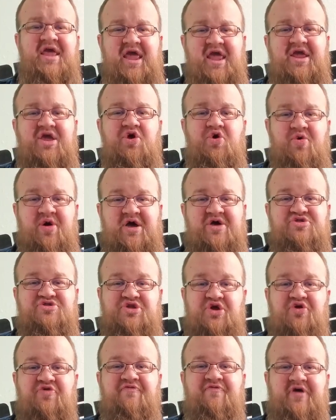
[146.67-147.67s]
AIOs
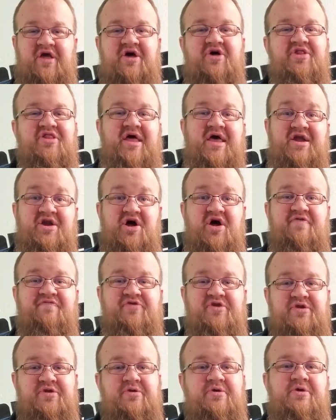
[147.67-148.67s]
don't fail that
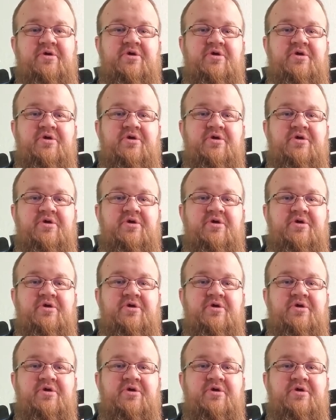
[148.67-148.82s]
often,